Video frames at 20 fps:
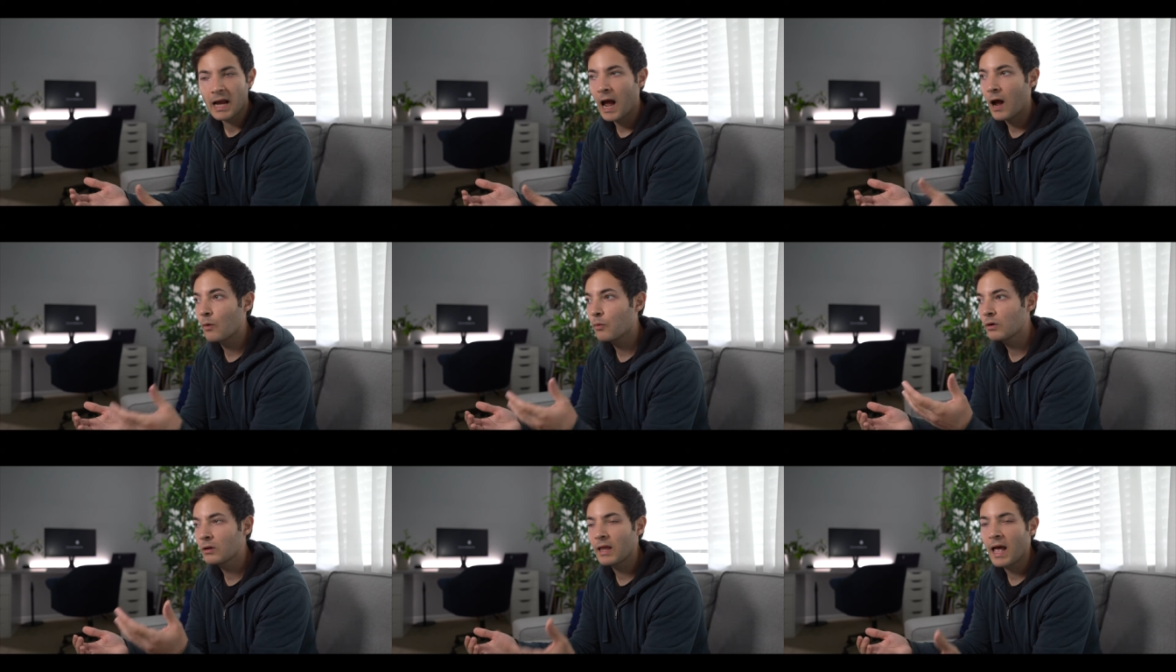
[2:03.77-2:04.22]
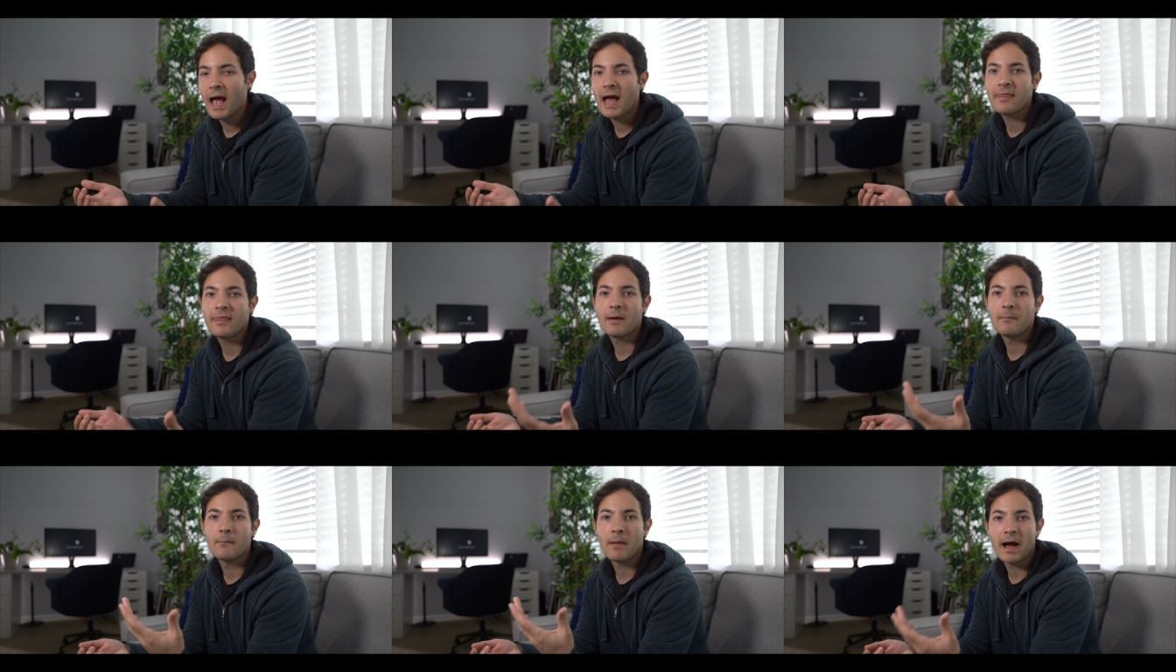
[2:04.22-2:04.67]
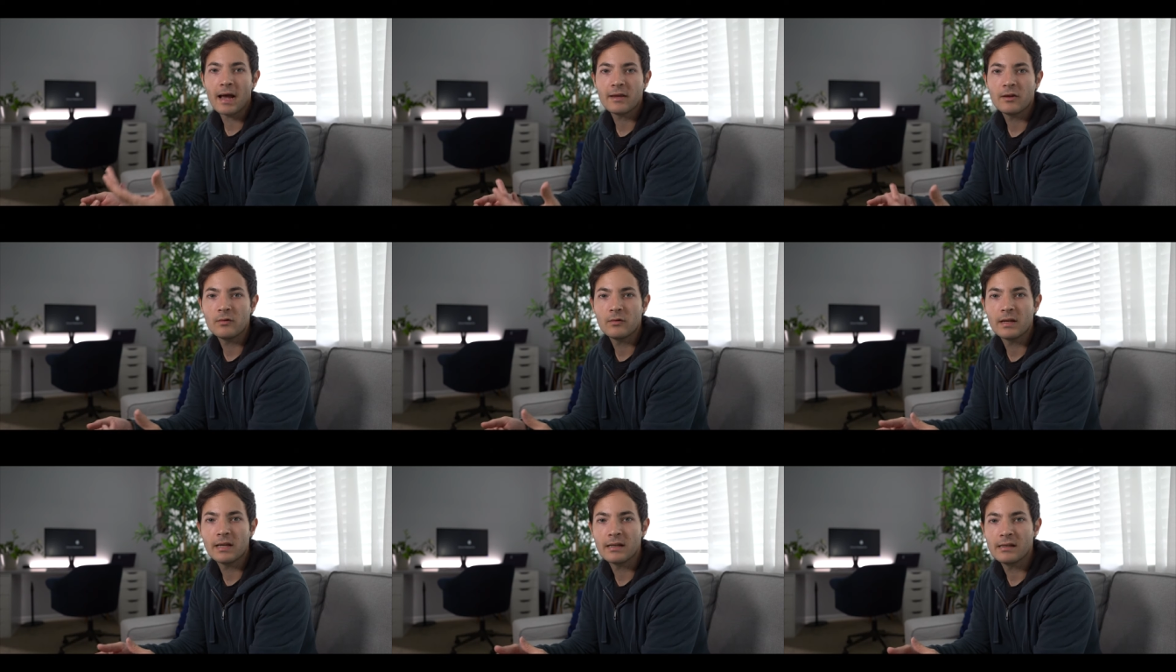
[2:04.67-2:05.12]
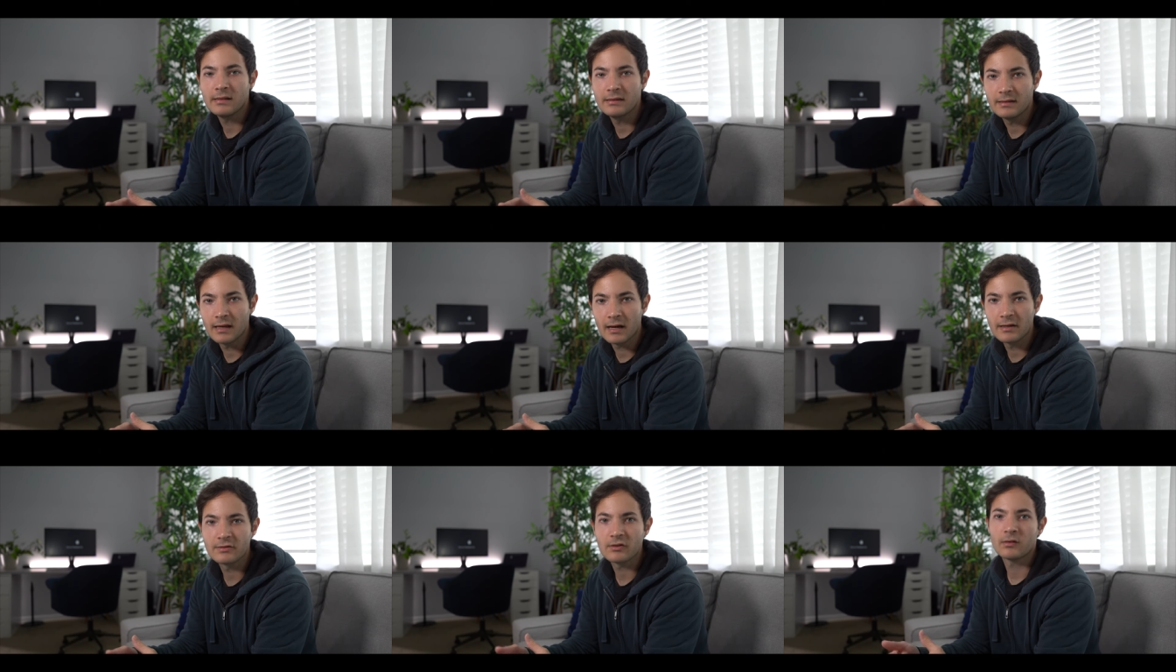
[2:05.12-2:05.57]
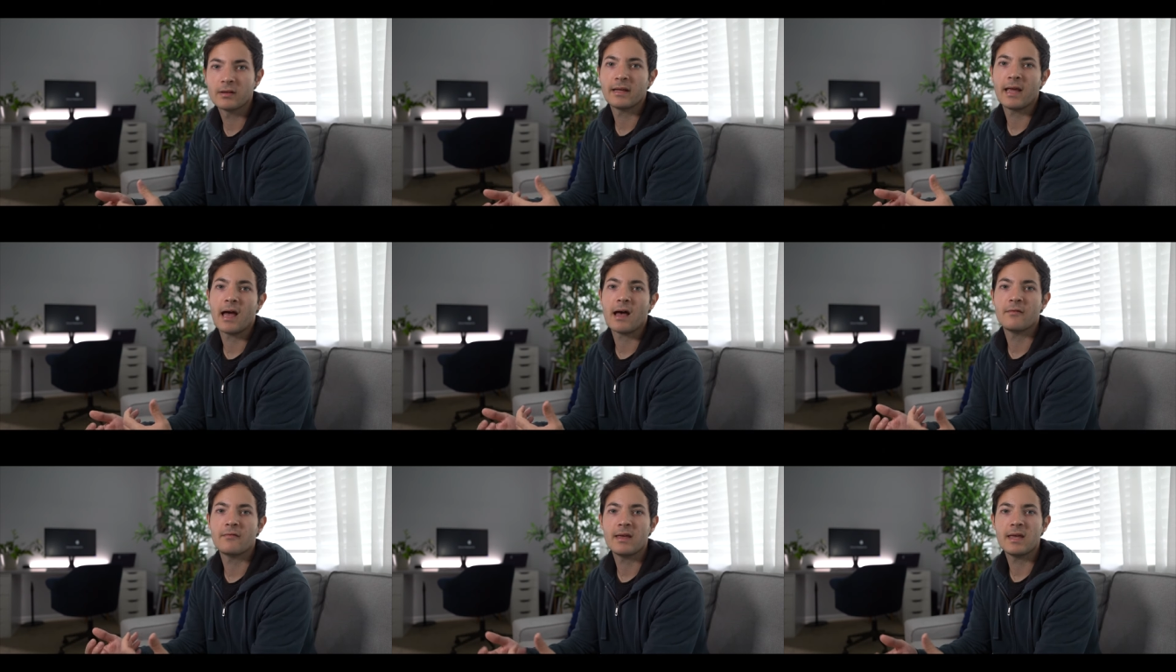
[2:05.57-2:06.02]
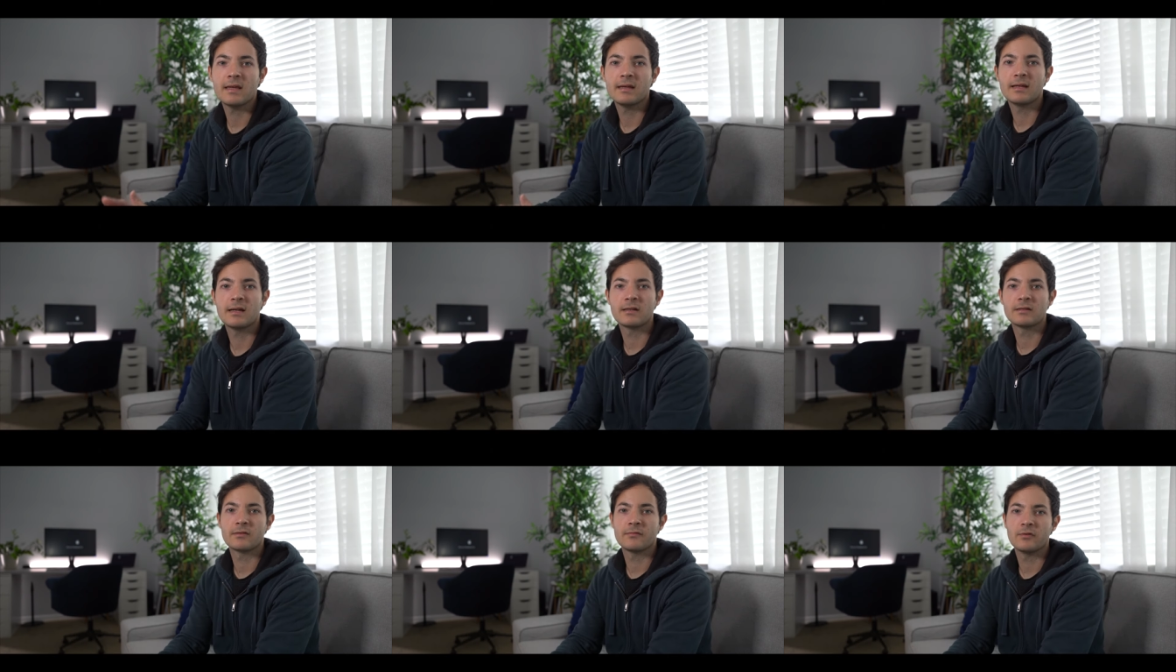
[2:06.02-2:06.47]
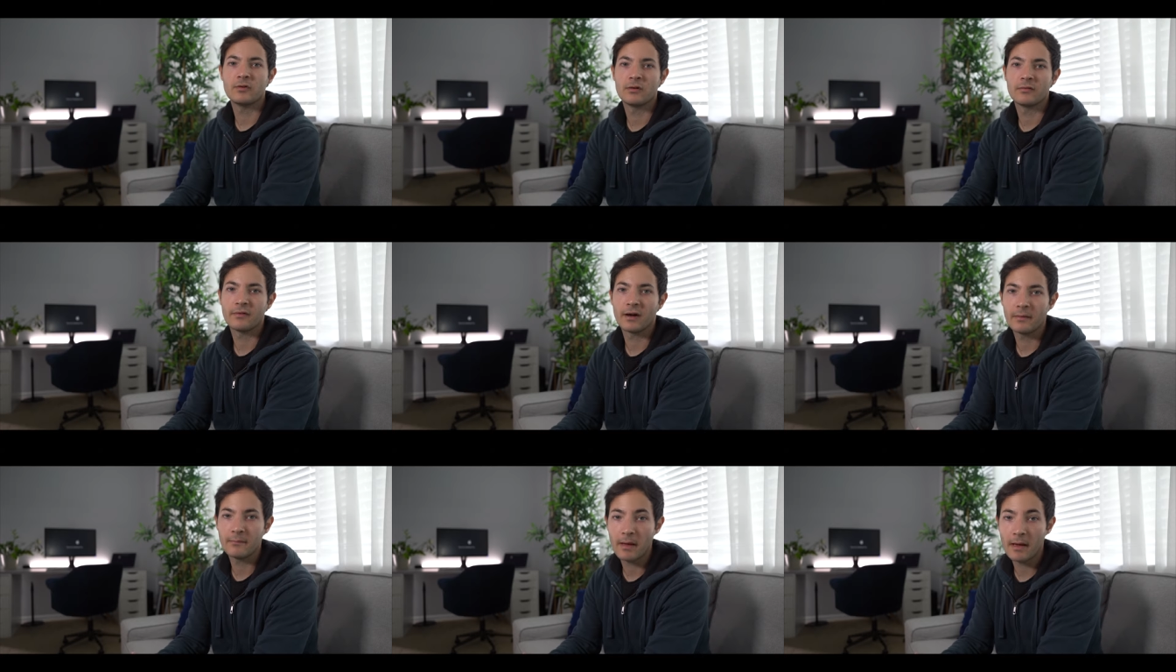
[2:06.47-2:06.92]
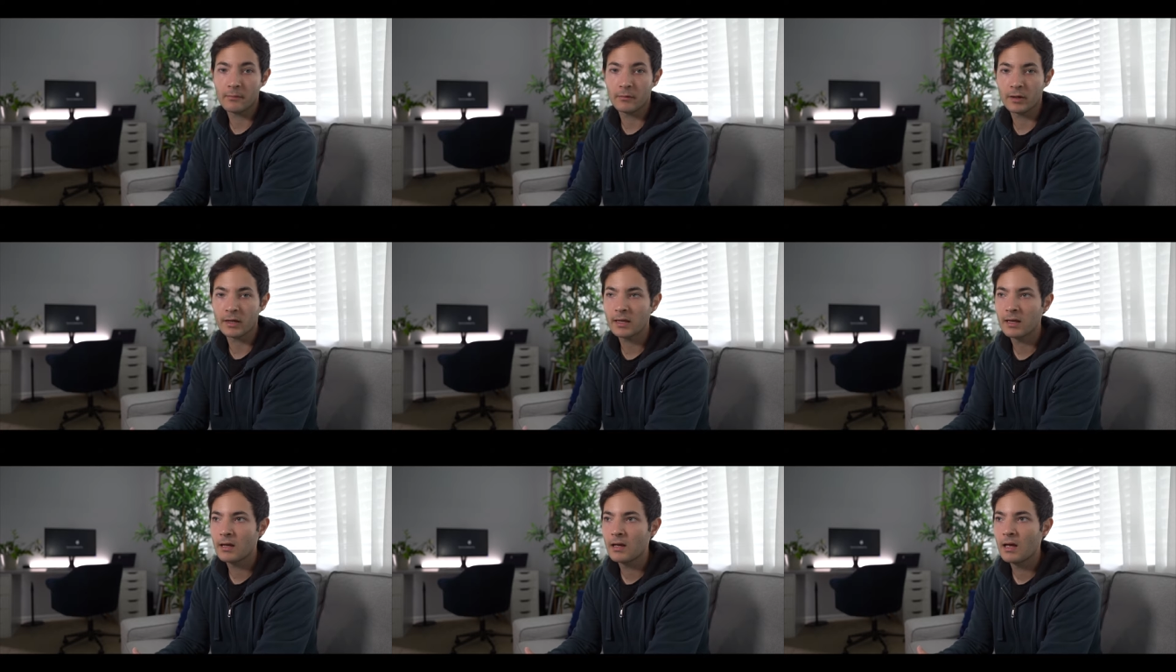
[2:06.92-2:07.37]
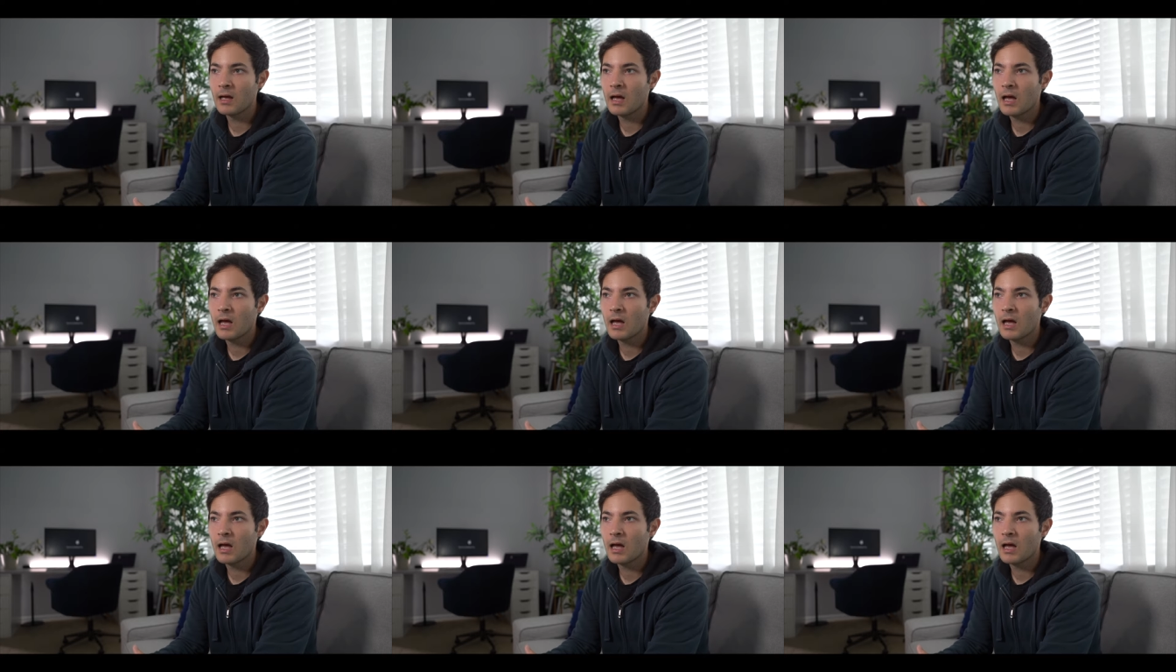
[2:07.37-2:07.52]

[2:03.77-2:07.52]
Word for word: I will add that my unit does only have 8 gigs of unified memory.